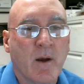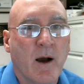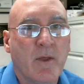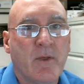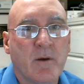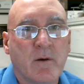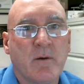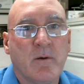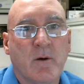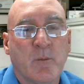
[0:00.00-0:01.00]
I think,
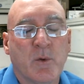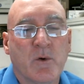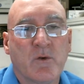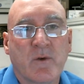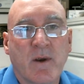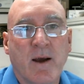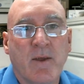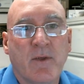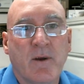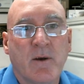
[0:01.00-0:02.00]
you know, personally, I
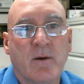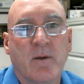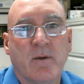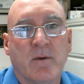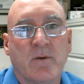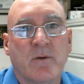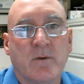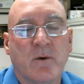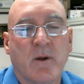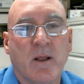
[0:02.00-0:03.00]
think this
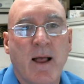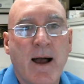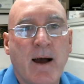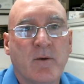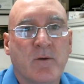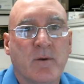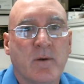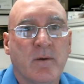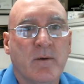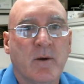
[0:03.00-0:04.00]
is going to last,
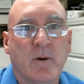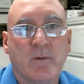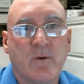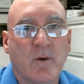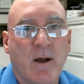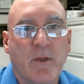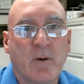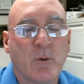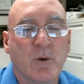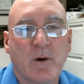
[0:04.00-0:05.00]
you know, I
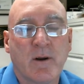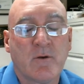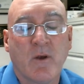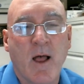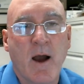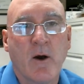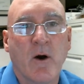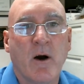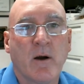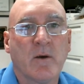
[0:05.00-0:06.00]
think we're looking at July or
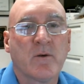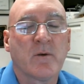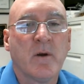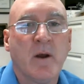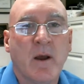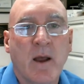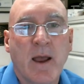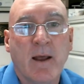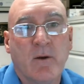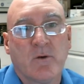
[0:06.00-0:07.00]
August.
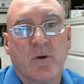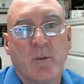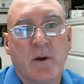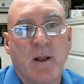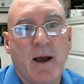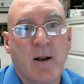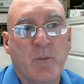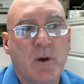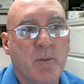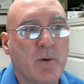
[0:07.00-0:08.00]
And there's going to be a lot
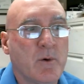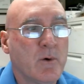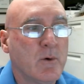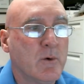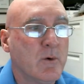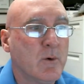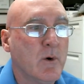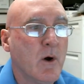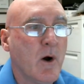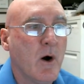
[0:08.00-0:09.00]
of people
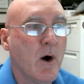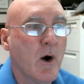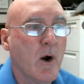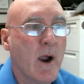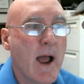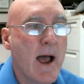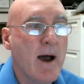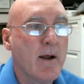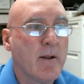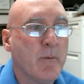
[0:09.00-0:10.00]
who are
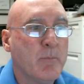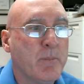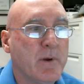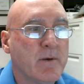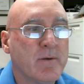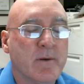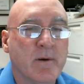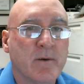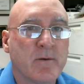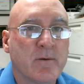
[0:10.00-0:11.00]
out of
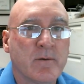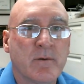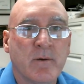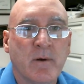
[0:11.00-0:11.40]
business.